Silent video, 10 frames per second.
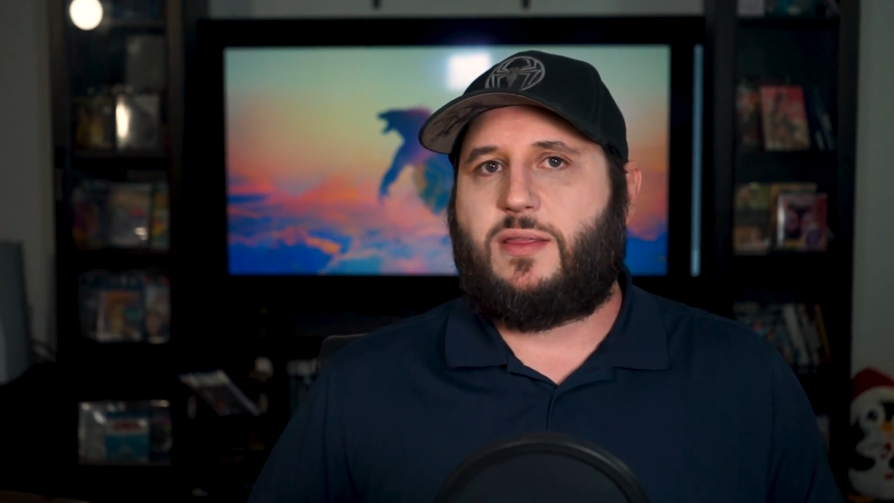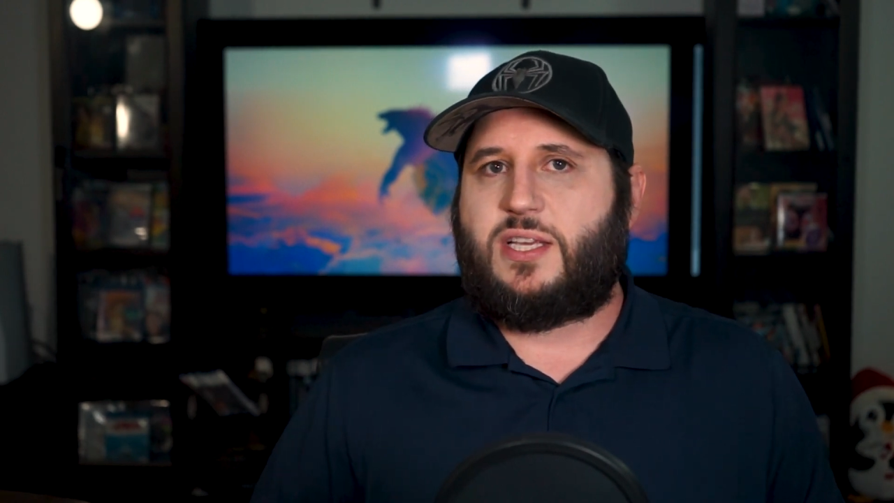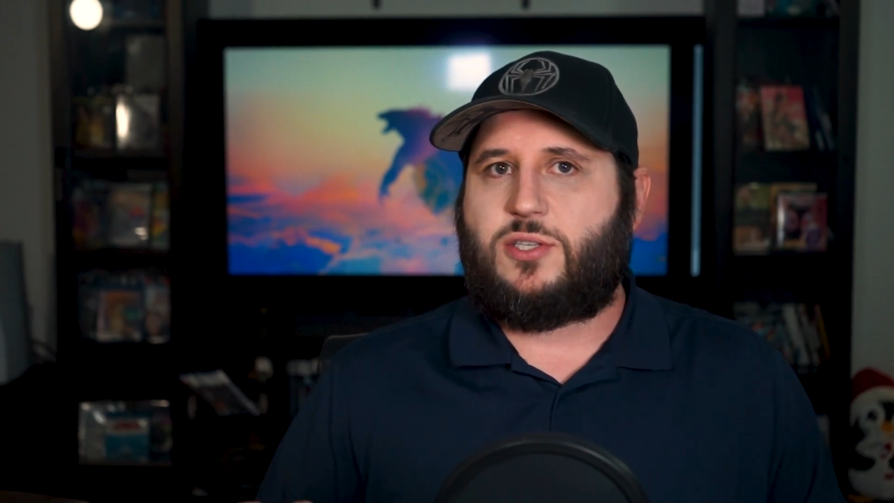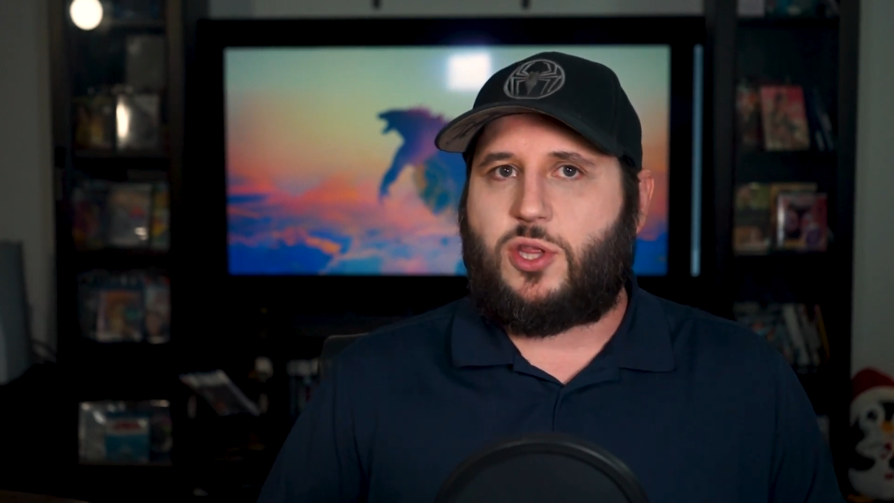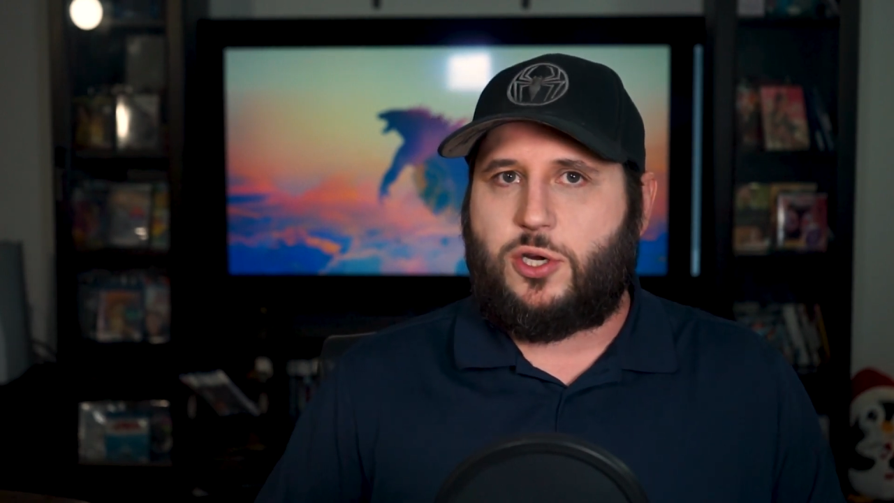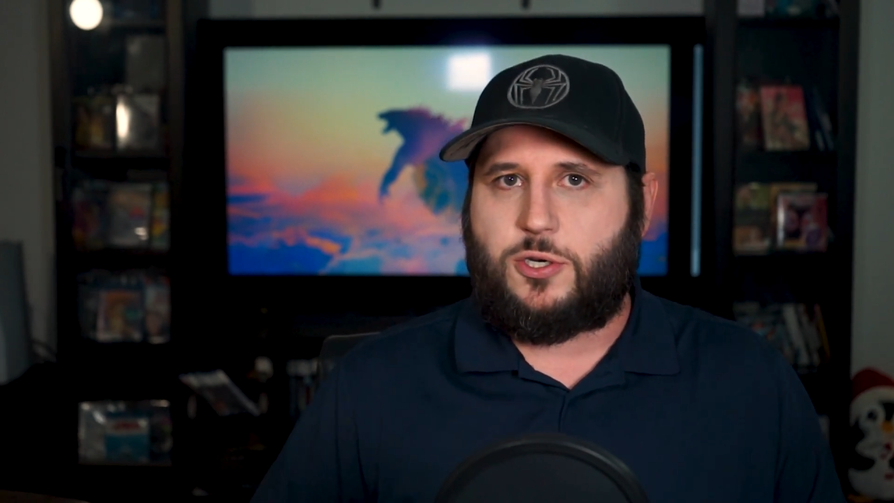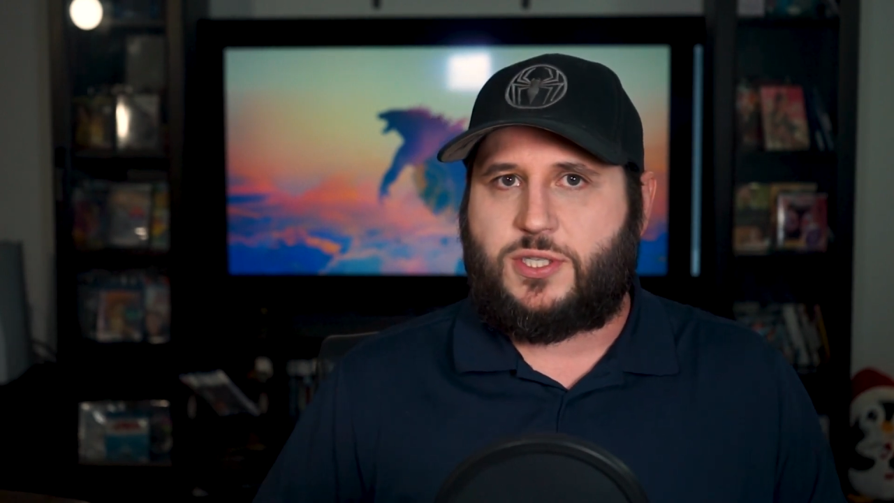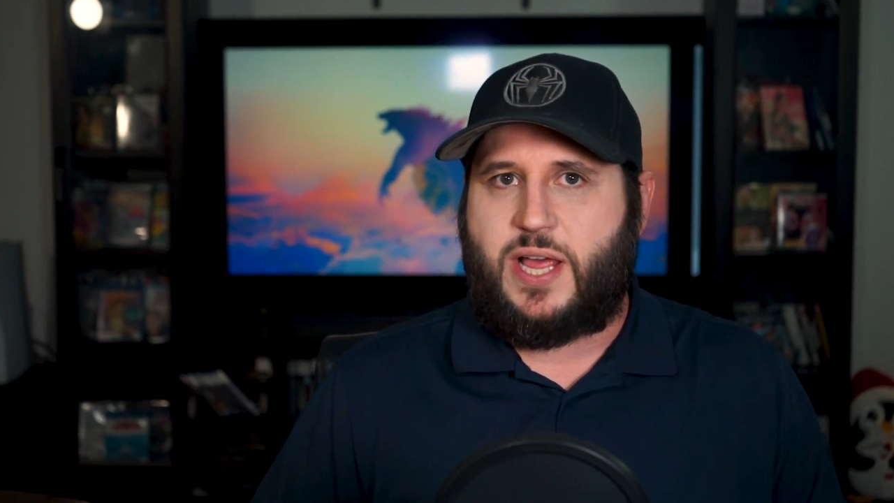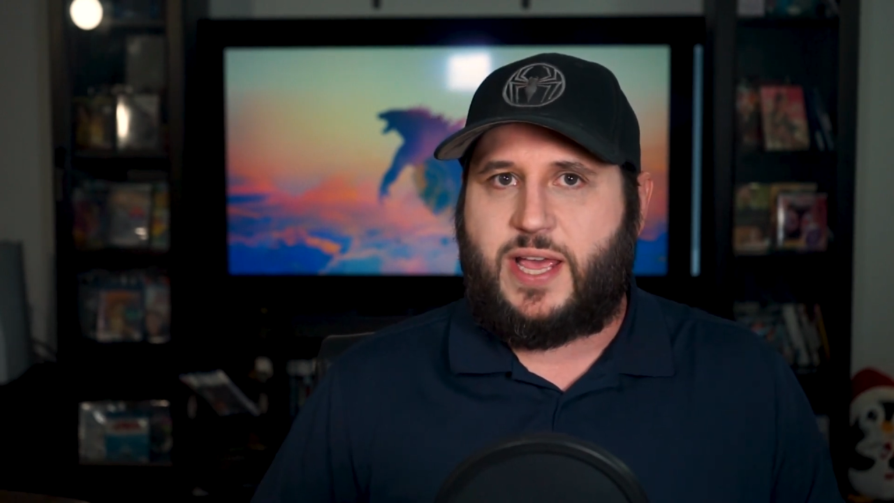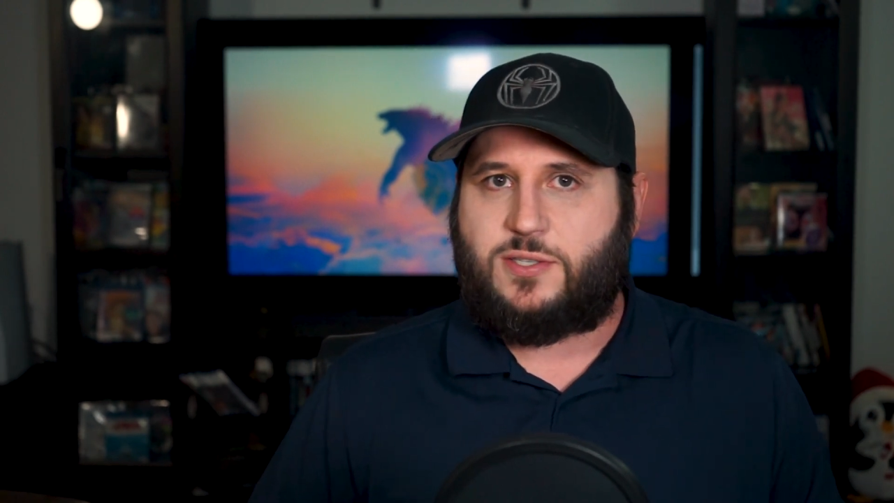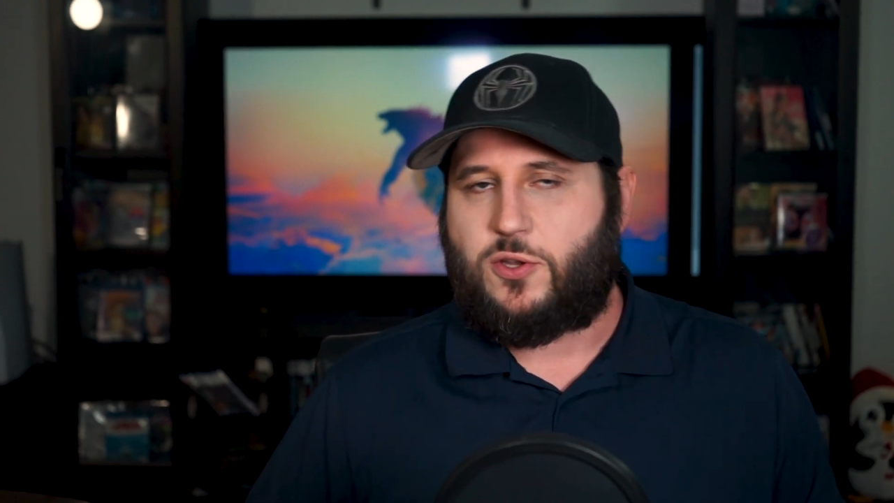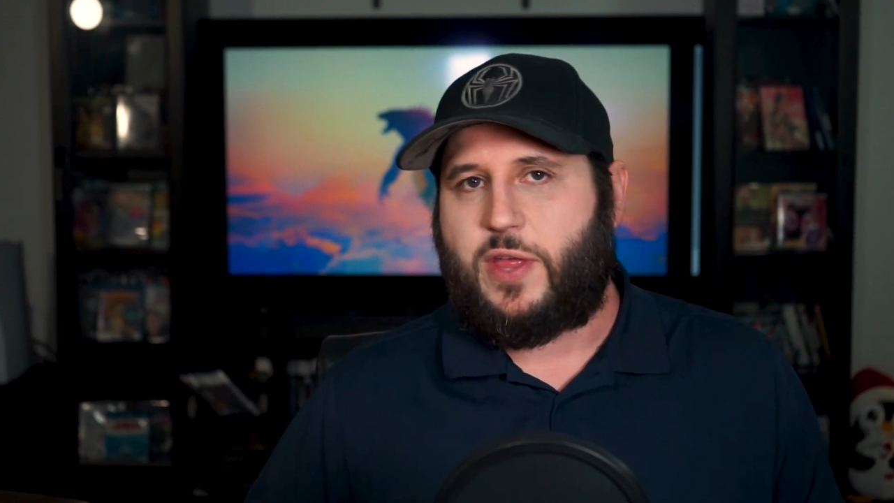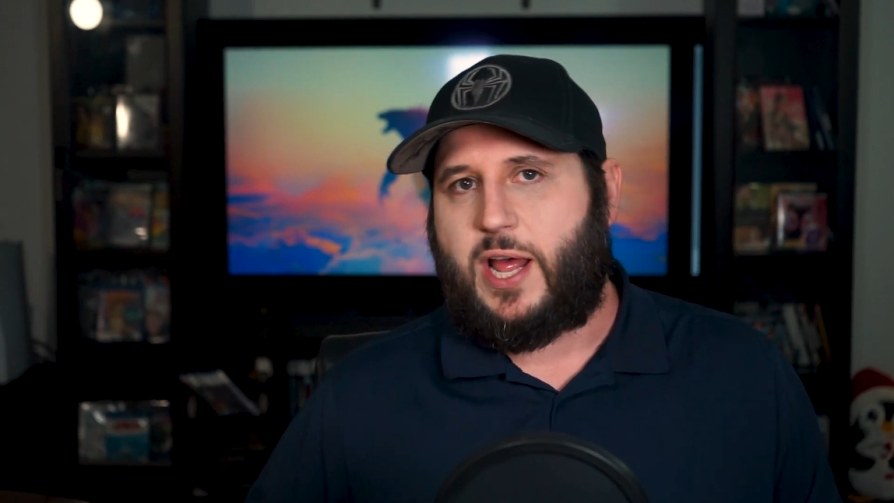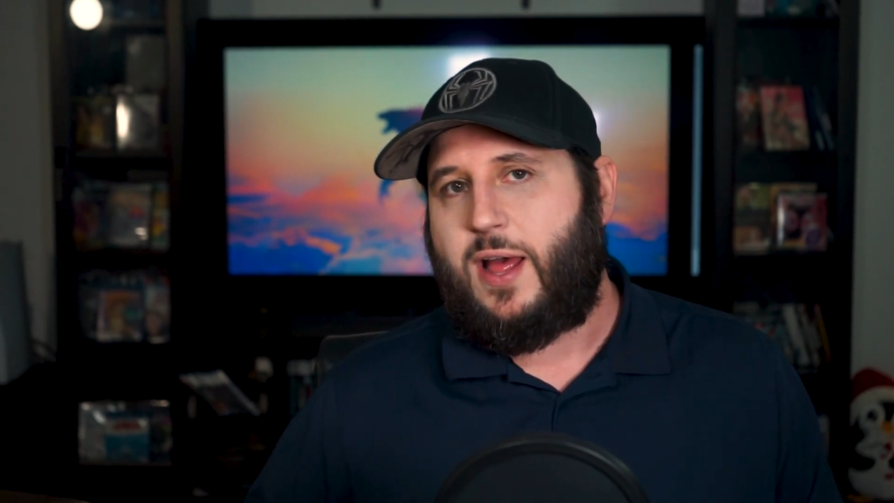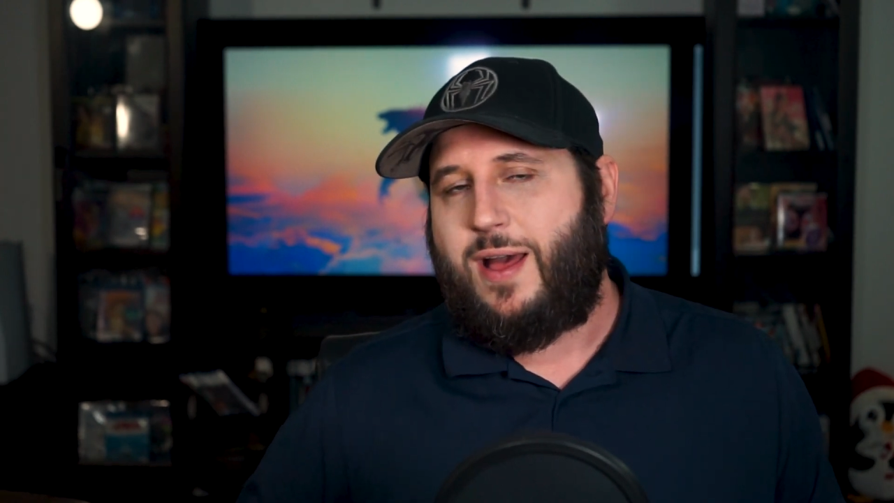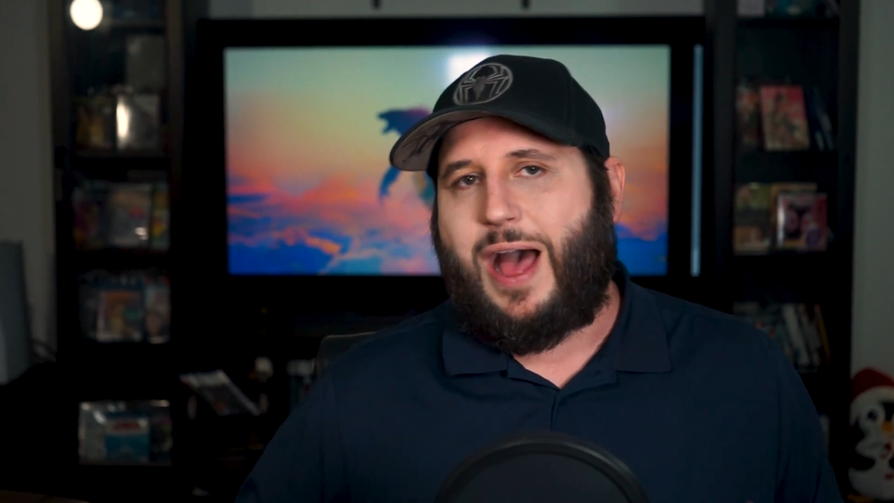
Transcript: this Thursday so that